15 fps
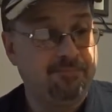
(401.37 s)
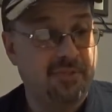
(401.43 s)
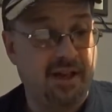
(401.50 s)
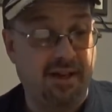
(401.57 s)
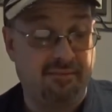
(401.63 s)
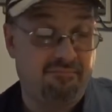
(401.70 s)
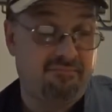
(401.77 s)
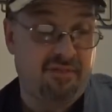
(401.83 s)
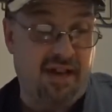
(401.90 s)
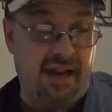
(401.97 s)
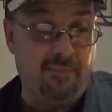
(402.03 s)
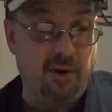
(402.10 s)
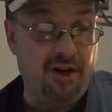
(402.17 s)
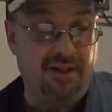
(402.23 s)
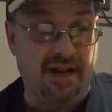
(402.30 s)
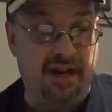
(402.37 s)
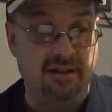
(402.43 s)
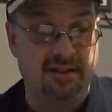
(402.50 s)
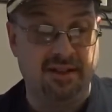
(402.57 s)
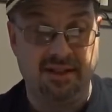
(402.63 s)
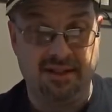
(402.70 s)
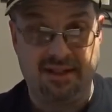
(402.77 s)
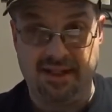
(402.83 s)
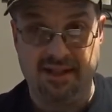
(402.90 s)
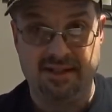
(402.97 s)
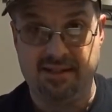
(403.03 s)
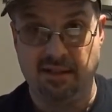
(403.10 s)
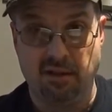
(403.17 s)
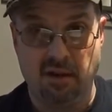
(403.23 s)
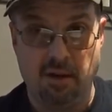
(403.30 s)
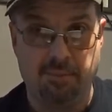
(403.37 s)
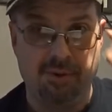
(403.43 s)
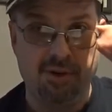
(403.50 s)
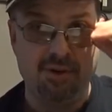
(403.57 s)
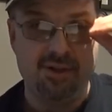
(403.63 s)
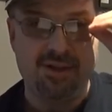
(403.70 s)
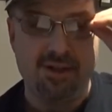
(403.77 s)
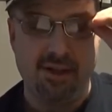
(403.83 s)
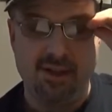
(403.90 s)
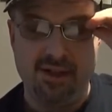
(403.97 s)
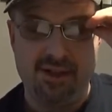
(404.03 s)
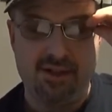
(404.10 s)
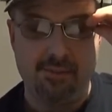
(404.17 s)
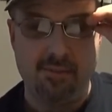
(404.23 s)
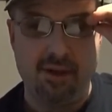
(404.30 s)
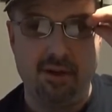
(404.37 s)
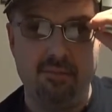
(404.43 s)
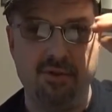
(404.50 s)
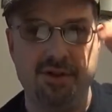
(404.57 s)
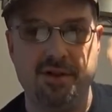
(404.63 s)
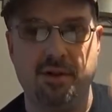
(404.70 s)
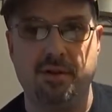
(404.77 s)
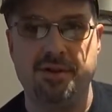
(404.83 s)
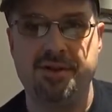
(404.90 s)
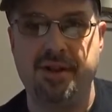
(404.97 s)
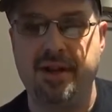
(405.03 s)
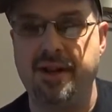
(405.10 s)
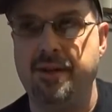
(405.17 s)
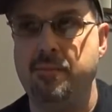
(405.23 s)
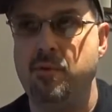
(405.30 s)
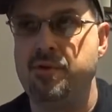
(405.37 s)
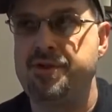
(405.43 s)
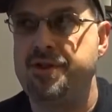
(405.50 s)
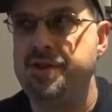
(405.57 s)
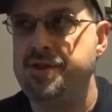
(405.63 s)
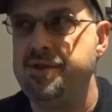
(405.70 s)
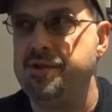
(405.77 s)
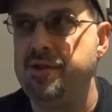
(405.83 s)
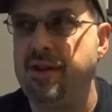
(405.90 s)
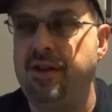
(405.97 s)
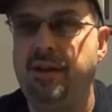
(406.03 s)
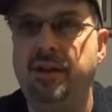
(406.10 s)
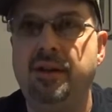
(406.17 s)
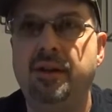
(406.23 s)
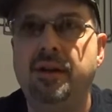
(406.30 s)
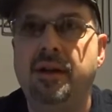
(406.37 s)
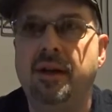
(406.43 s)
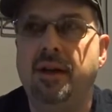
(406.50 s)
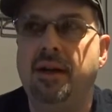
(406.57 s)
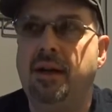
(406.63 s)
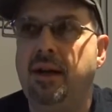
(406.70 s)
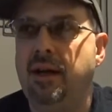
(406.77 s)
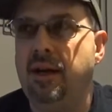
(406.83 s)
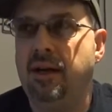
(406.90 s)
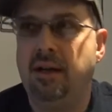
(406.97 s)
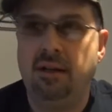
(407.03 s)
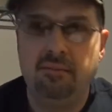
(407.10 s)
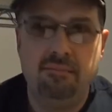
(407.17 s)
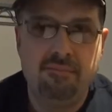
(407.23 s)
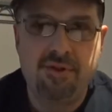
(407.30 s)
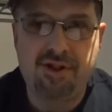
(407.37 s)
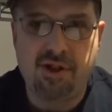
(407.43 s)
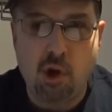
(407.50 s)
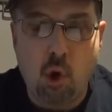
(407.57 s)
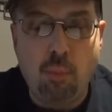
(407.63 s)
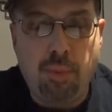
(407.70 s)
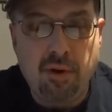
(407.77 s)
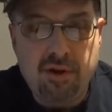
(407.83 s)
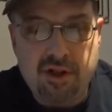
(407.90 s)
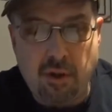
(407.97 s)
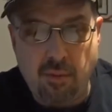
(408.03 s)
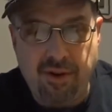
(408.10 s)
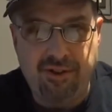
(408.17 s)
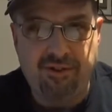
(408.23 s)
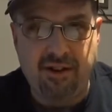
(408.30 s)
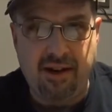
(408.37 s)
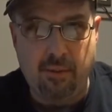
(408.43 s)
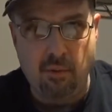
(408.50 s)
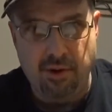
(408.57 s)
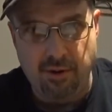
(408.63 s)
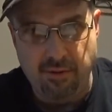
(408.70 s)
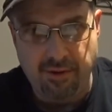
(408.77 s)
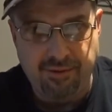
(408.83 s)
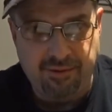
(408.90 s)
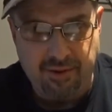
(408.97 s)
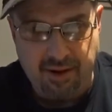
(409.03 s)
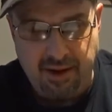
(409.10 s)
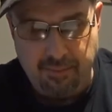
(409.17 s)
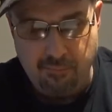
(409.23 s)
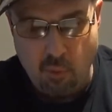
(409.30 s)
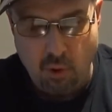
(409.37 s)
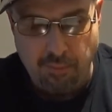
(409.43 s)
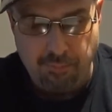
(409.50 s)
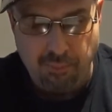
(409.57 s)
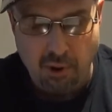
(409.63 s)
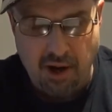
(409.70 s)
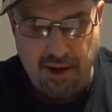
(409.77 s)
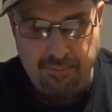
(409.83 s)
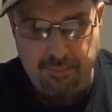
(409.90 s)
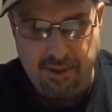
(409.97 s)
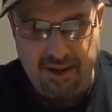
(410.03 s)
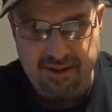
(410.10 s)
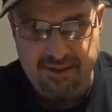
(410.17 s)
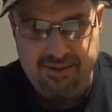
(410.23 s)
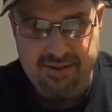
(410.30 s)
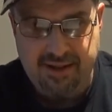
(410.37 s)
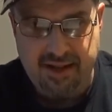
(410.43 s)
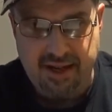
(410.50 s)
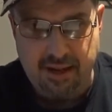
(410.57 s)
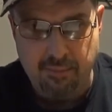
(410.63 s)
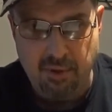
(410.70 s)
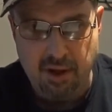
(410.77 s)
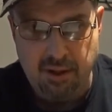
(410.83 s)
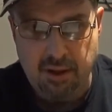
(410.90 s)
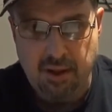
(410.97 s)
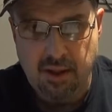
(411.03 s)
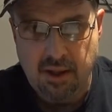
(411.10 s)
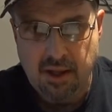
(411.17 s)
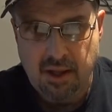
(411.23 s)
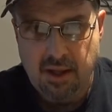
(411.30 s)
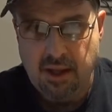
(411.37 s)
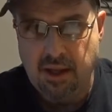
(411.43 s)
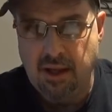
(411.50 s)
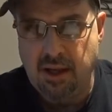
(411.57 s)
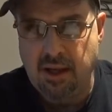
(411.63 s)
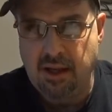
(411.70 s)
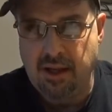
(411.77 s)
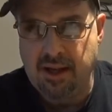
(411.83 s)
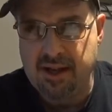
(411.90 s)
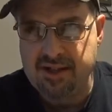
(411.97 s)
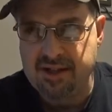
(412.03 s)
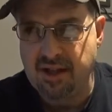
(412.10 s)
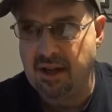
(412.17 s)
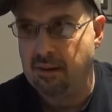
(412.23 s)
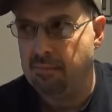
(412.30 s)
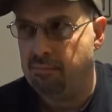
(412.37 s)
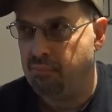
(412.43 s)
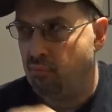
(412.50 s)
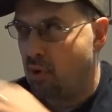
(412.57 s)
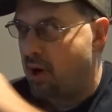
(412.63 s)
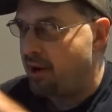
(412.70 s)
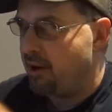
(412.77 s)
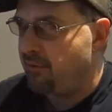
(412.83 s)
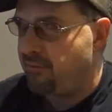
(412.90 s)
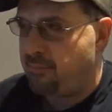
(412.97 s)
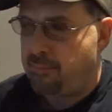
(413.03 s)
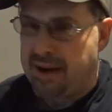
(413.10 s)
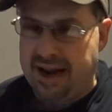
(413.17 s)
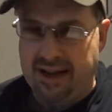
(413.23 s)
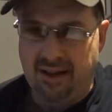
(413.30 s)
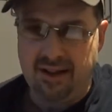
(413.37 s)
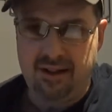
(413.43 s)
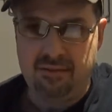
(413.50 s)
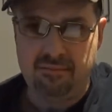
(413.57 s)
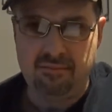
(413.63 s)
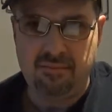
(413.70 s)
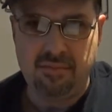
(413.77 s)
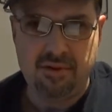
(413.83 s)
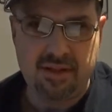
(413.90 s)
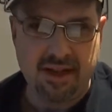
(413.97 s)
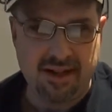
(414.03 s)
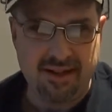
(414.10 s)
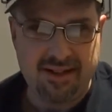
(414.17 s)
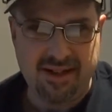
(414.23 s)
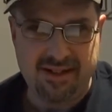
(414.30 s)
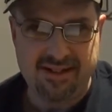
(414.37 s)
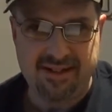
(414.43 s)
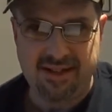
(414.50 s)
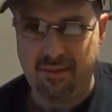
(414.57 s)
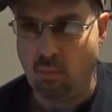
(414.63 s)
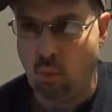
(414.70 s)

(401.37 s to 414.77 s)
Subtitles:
It came right down to the DSLR produced the least amount of results. It had the most discerning scope, shall we say, whether it's a more broad-based camera, has a broader palette, kind of takes that